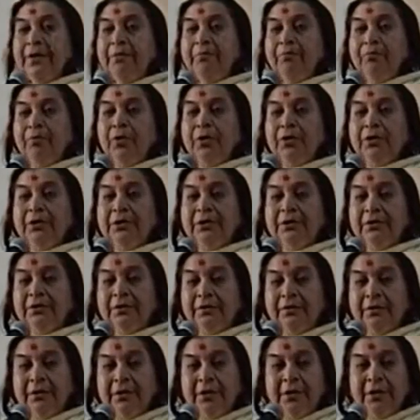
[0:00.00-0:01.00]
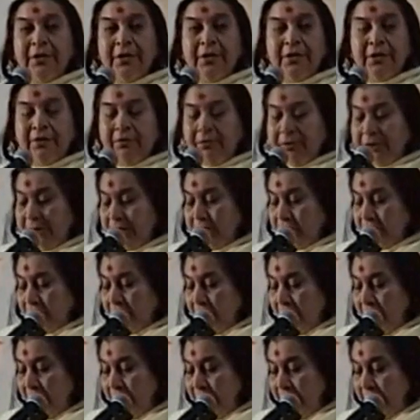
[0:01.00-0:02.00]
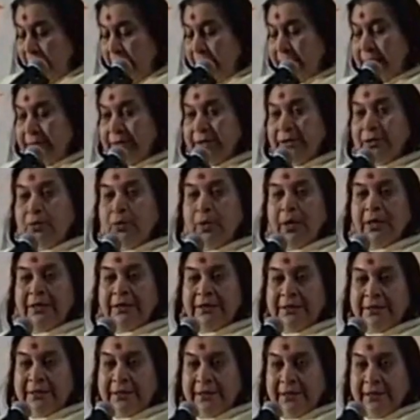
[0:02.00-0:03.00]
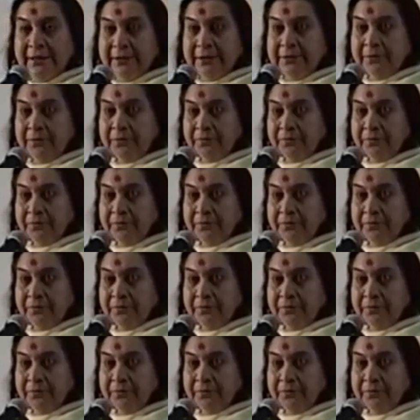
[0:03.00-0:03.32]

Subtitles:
important, which is called as the Swadishthana.